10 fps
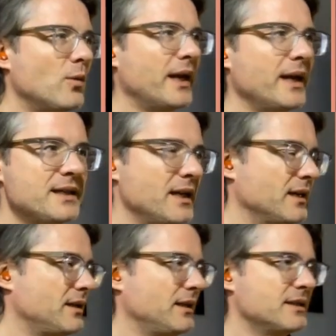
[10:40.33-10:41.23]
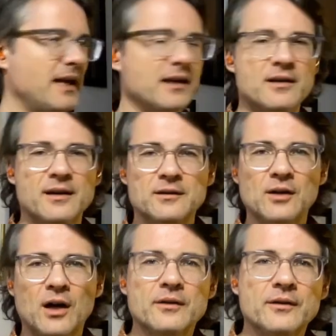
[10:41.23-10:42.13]
what I did is that
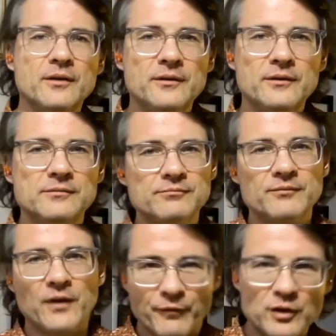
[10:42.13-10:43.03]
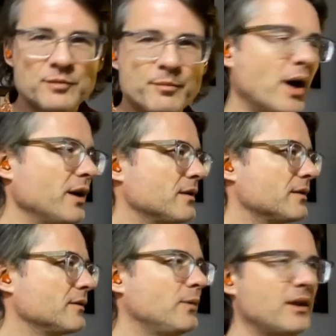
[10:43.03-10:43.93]
the first
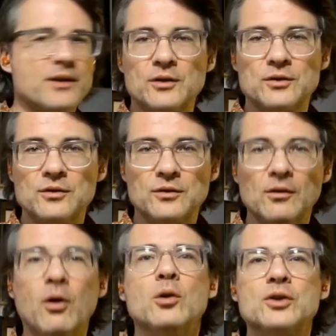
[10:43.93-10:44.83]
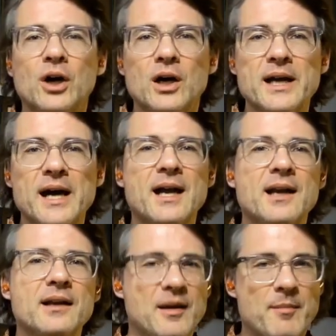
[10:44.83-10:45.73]
part with Old
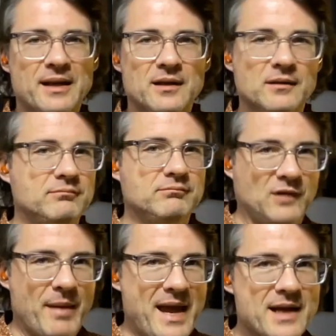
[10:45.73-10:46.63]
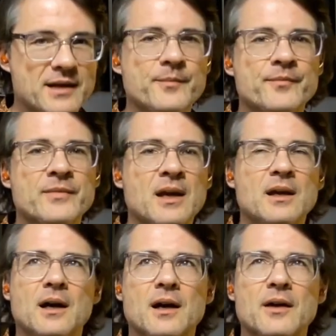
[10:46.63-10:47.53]
Torangal, they met the man.
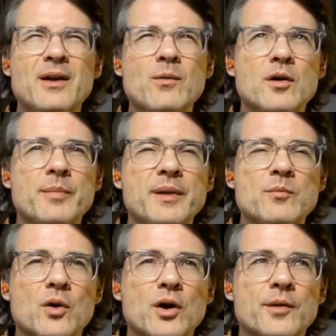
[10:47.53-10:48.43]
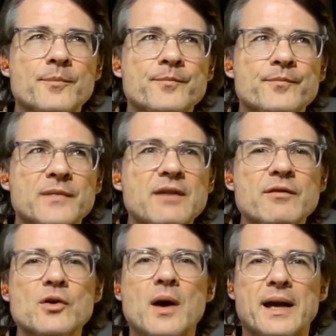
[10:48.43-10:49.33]
They were a bit more,
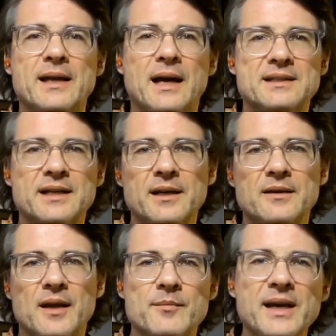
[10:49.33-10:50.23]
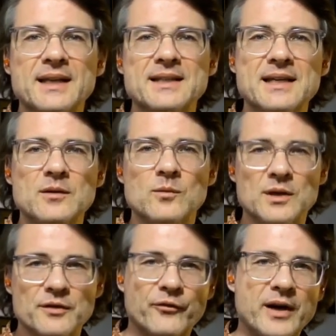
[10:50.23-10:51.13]
even though I stated that Mirizin
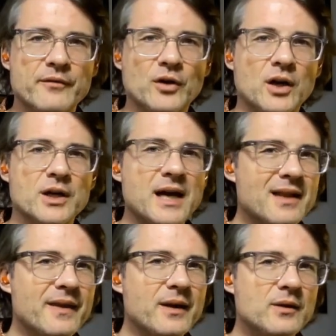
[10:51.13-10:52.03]
was a friend of Torangal,